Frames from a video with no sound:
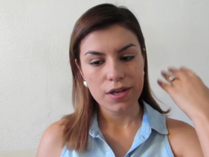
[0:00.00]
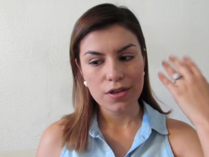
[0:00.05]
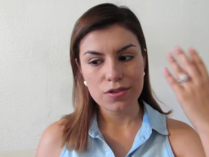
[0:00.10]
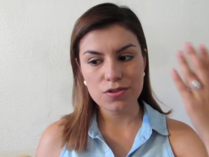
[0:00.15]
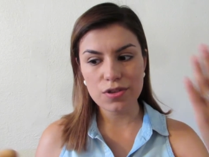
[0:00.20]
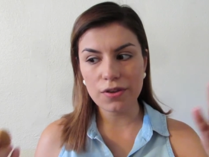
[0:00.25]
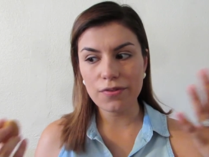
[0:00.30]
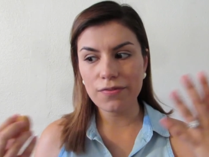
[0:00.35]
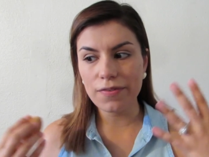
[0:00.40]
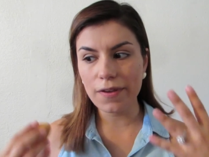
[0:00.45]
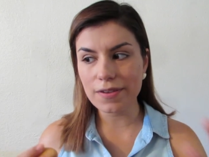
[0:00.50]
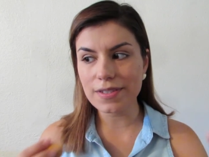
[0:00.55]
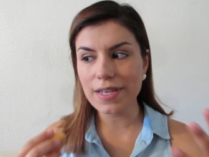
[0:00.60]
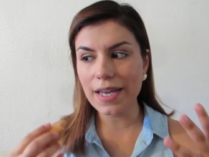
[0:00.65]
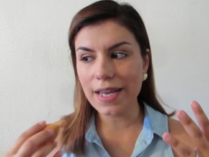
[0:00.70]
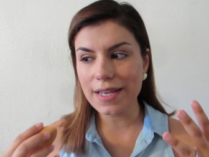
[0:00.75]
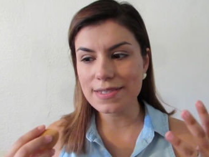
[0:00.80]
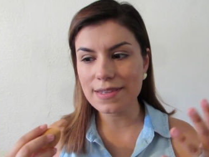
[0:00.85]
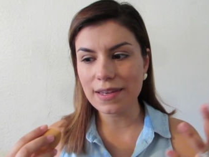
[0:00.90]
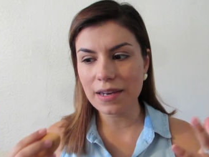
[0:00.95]
So it feels
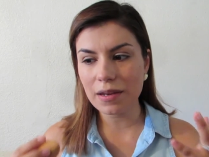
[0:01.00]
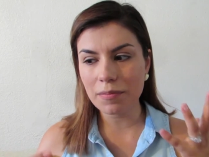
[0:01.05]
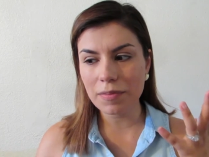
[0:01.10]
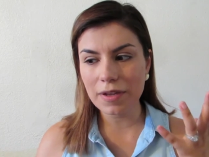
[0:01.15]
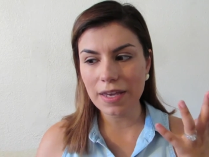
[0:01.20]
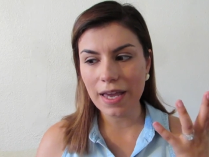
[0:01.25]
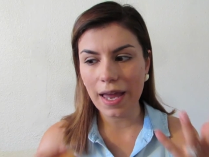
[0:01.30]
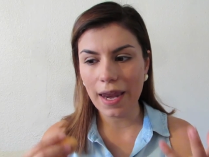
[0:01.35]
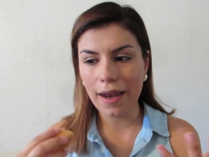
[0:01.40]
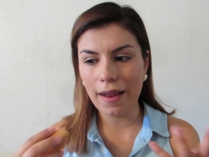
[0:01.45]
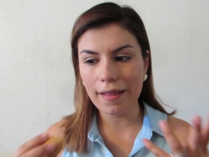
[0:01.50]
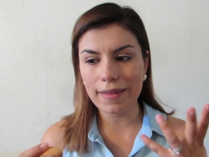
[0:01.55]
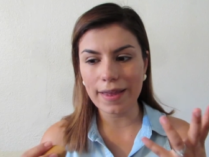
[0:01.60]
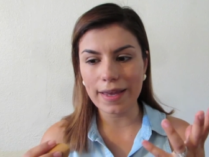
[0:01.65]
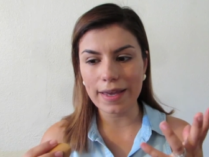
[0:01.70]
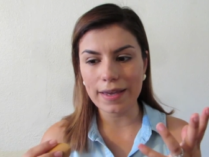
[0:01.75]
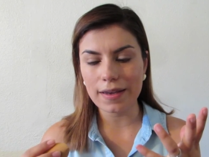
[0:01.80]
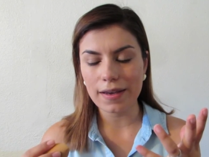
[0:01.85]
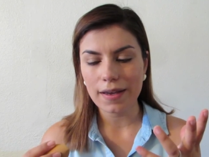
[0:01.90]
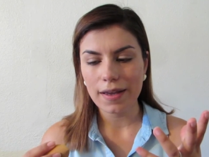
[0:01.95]
like it's going to be kind of
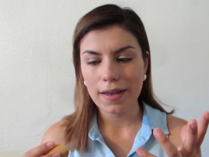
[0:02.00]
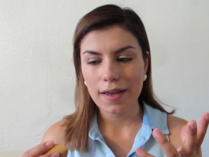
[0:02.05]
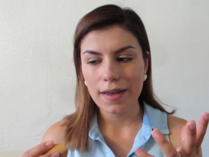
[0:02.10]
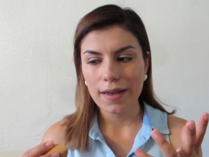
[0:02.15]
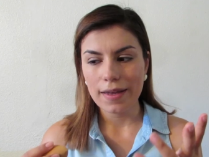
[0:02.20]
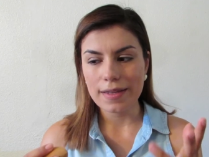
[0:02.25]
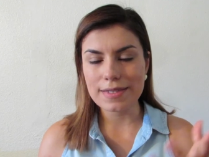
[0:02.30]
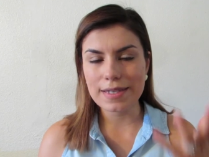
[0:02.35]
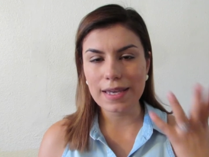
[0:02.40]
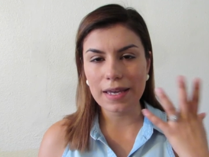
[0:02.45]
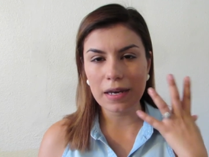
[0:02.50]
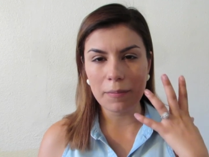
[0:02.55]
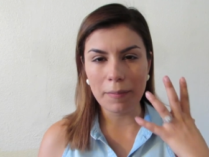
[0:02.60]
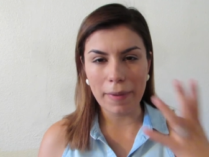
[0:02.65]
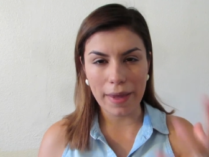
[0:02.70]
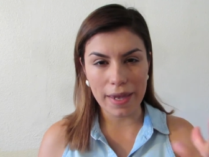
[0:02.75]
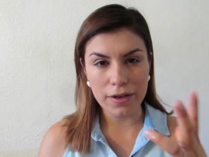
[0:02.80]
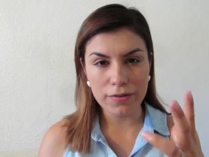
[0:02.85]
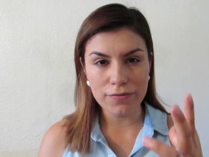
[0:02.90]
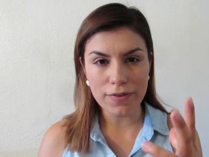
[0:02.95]
like, it's going to
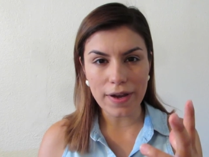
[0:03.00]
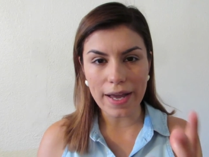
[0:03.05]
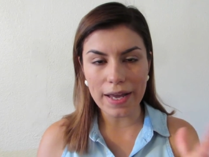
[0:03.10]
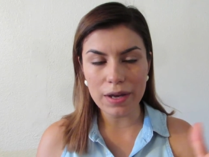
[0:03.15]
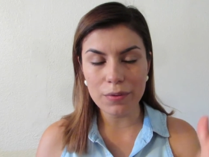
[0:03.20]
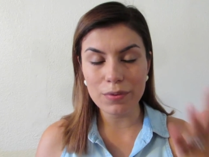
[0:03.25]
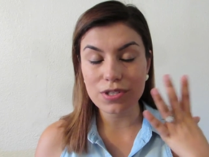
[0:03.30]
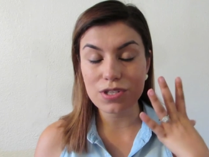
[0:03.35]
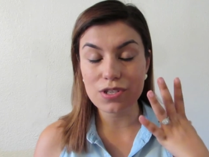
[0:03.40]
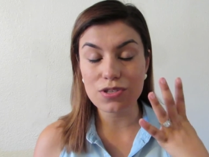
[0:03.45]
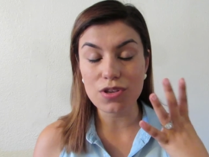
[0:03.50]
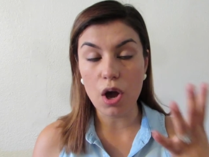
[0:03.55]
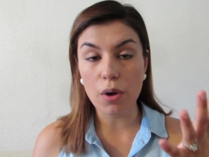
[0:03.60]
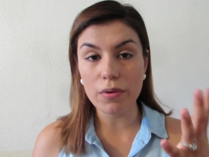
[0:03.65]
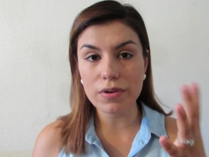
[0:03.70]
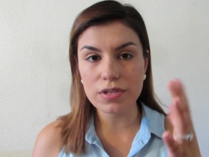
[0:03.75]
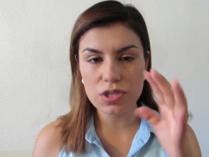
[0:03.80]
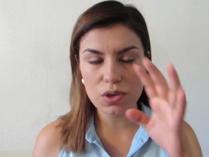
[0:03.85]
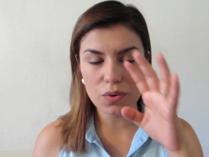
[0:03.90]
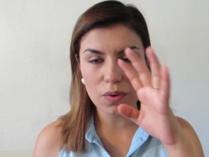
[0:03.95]
mattify, which is
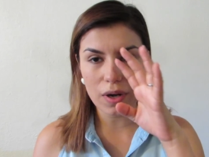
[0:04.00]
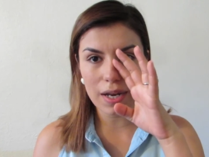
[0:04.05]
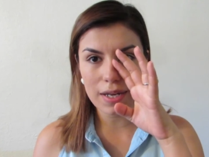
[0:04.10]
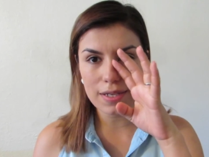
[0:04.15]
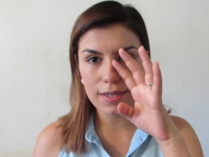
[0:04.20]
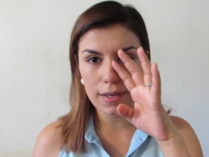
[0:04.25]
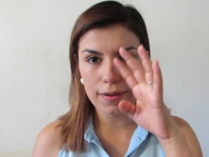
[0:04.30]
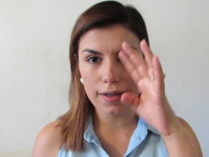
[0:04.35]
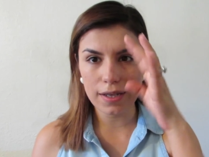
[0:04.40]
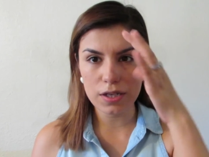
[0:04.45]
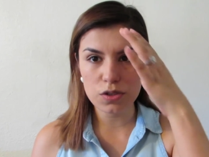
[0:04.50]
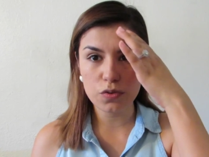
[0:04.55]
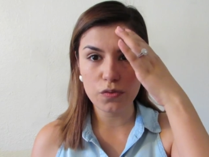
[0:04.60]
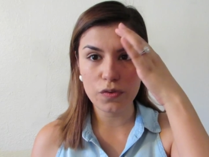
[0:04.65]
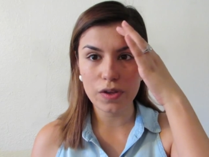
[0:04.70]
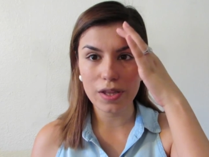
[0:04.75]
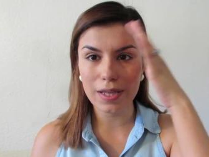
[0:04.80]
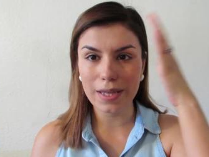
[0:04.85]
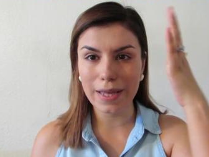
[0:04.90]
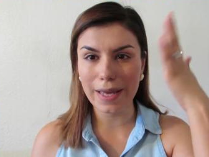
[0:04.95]
always great because I don't like to
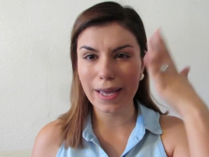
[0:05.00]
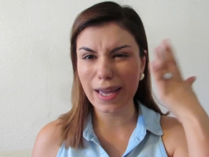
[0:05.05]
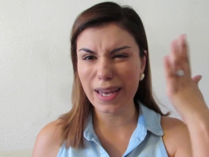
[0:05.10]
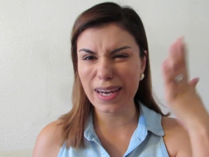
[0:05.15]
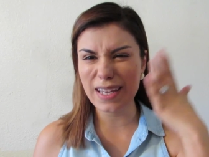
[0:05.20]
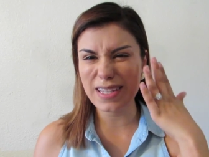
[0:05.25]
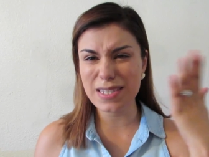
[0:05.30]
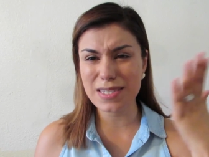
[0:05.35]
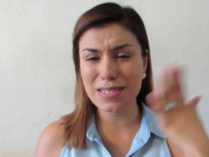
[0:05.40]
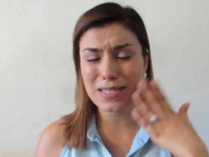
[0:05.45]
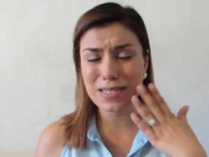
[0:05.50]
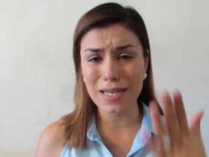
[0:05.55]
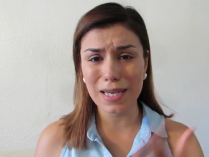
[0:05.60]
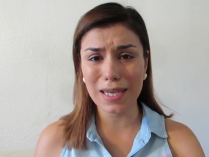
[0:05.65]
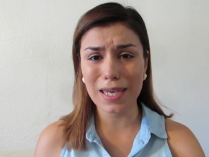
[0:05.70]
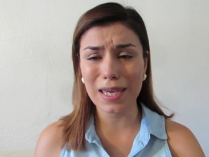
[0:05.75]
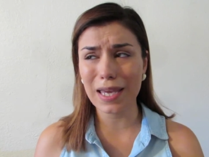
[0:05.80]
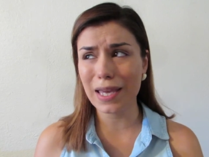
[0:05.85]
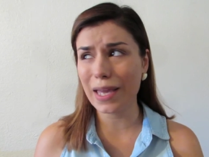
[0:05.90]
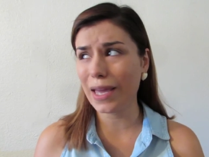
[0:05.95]
feel like kind of
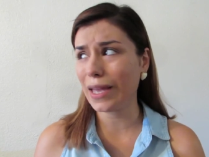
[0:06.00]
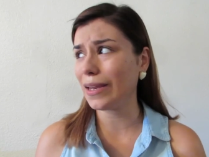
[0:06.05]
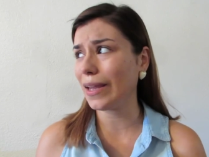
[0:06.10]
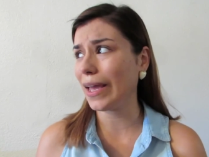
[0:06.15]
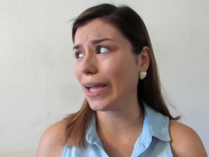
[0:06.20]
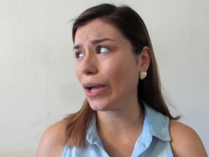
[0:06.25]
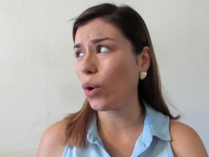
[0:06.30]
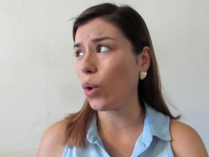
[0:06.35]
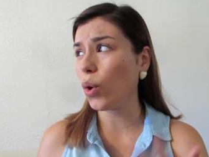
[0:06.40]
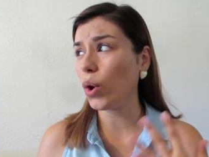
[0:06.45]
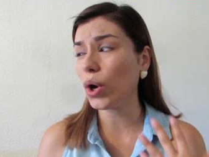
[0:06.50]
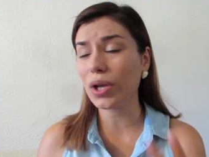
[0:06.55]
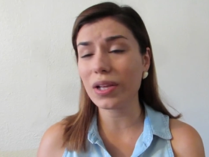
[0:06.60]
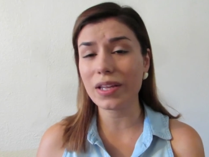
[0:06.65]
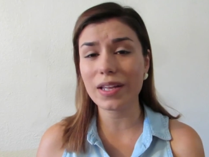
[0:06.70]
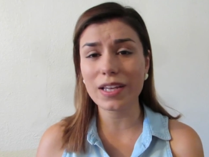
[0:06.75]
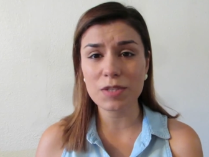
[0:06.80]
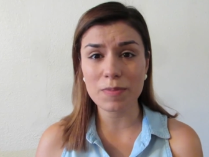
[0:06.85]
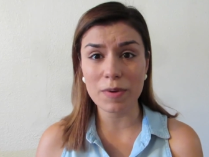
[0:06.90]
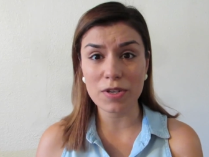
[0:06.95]
sticky and like
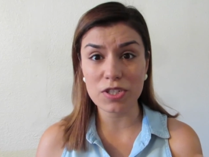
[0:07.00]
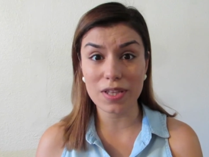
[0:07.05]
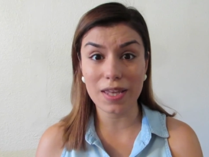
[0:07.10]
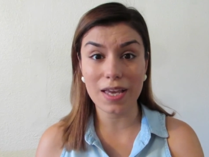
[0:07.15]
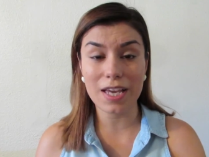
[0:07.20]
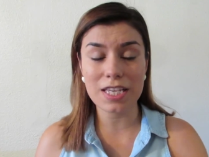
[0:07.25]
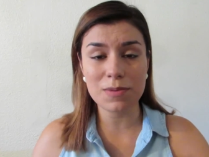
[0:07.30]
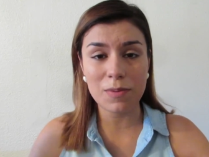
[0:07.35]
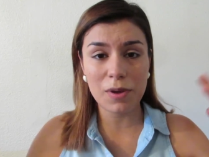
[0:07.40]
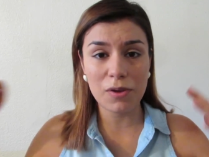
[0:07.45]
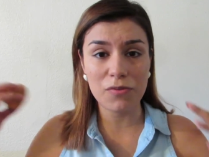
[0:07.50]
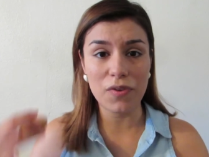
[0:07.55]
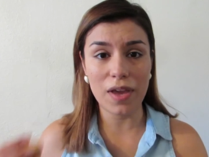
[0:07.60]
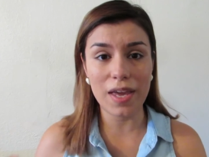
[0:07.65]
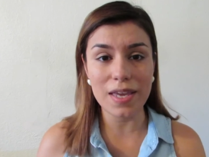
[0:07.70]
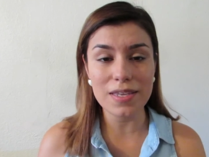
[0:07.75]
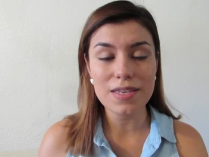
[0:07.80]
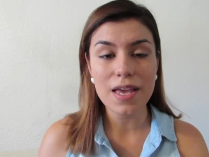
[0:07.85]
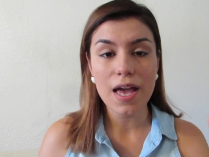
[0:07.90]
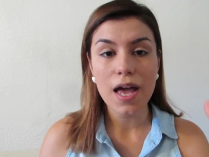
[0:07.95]
oily, especially because of my
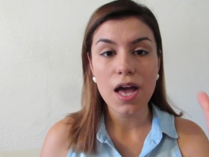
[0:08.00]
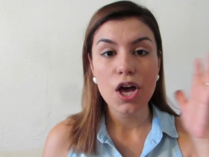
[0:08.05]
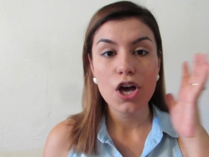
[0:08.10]
face.